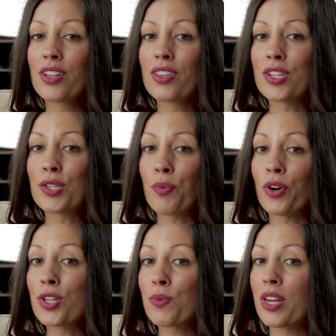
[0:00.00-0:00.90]
This
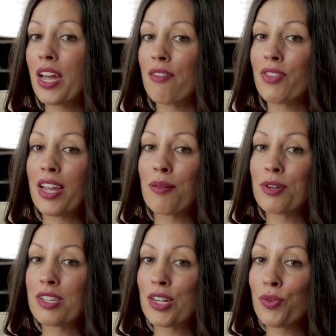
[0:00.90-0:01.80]
works when you have the
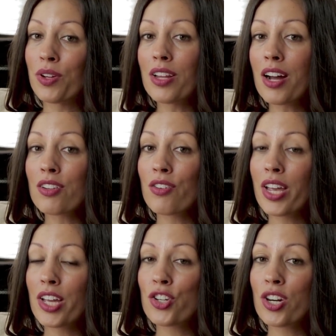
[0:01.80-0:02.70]
camera set to a lock
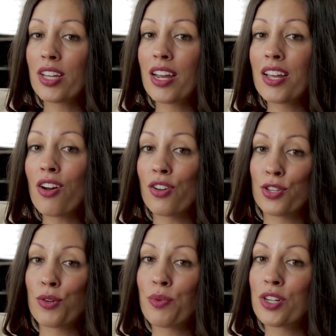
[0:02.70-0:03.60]
location and
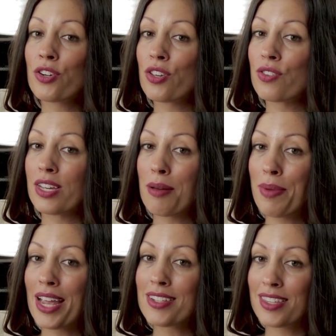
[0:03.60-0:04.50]
also when you're using a
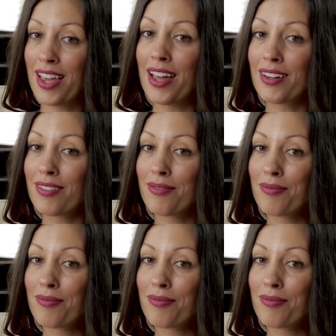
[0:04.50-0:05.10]
pan scan.